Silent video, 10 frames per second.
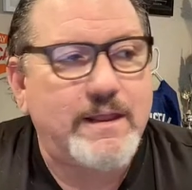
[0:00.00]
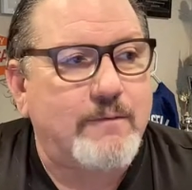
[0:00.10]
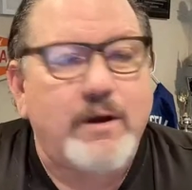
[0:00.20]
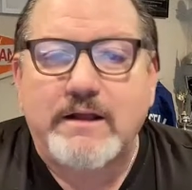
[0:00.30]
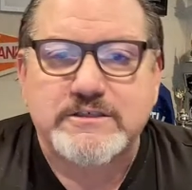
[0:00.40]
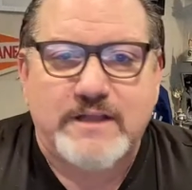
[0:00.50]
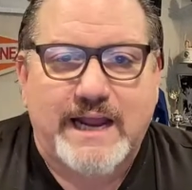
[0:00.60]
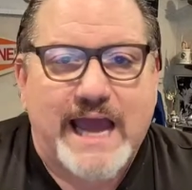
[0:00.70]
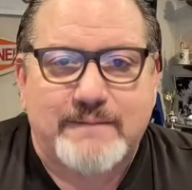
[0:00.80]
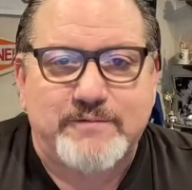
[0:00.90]
What else they
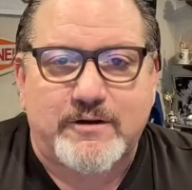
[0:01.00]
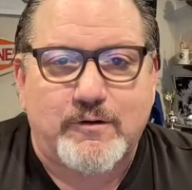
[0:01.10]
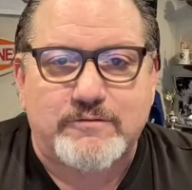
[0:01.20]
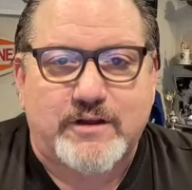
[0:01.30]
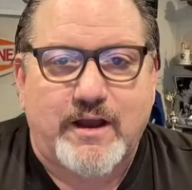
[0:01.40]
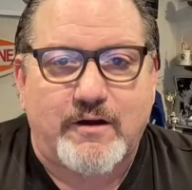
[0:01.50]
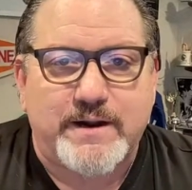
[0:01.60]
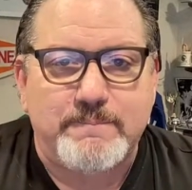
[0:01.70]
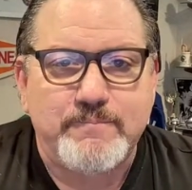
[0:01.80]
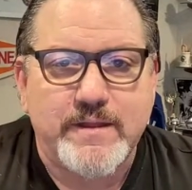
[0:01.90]
got up there in North
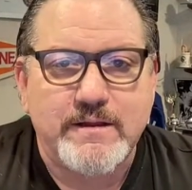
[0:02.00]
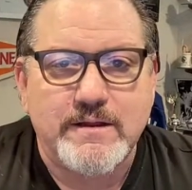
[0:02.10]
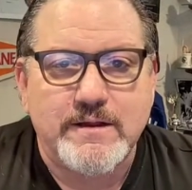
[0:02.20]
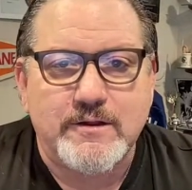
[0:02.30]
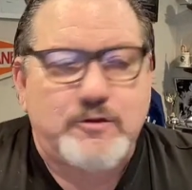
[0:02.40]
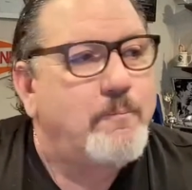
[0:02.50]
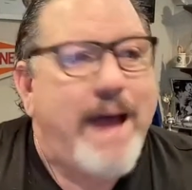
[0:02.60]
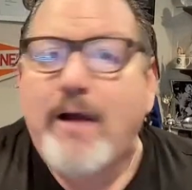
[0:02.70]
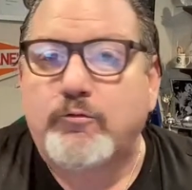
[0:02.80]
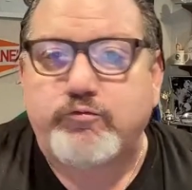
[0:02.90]
Dakota? The
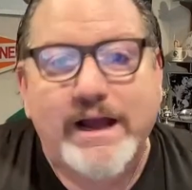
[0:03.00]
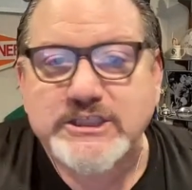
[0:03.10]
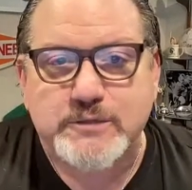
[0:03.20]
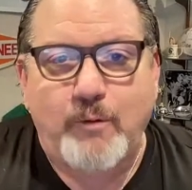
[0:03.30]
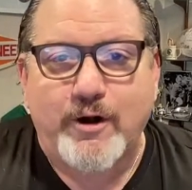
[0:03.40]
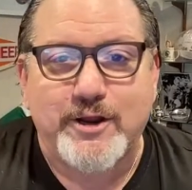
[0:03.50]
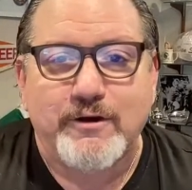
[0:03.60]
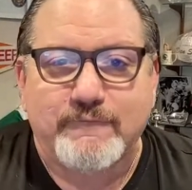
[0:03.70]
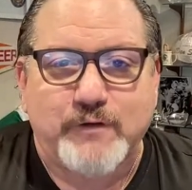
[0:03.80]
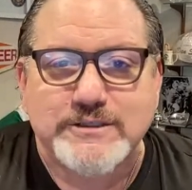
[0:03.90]
Mount Rushmore
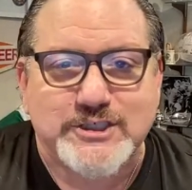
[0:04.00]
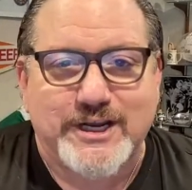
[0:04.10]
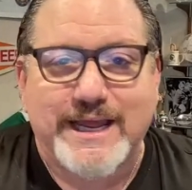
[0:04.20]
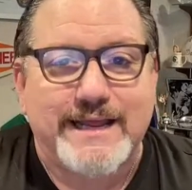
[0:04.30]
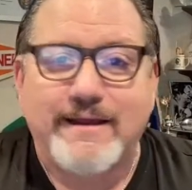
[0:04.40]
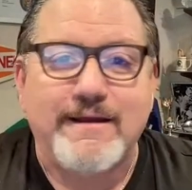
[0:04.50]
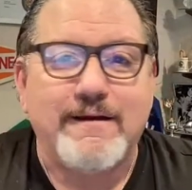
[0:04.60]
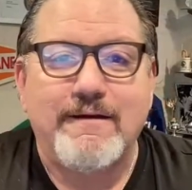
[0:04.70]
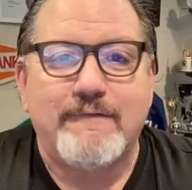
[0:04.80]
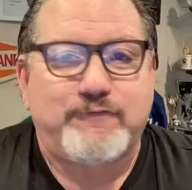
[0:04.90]
University
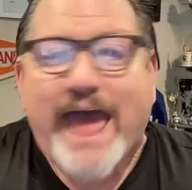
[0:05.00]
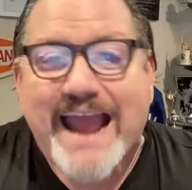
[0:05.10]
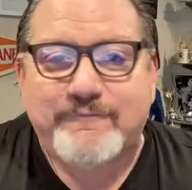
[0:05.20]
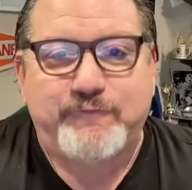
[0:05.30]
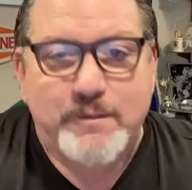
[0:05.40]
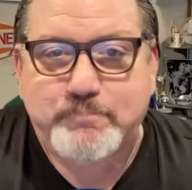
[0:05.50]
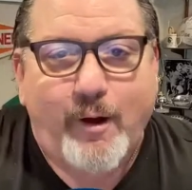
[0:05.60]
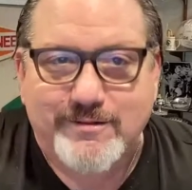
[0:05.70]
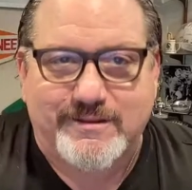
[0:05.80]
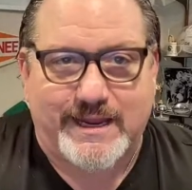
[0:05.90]
flag
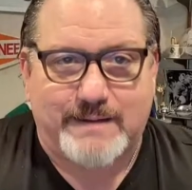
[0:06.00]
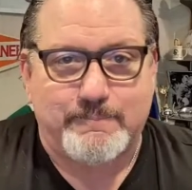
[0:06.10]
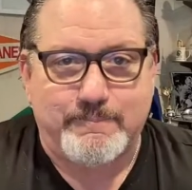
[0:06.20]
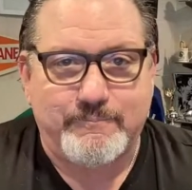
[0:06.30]
football team.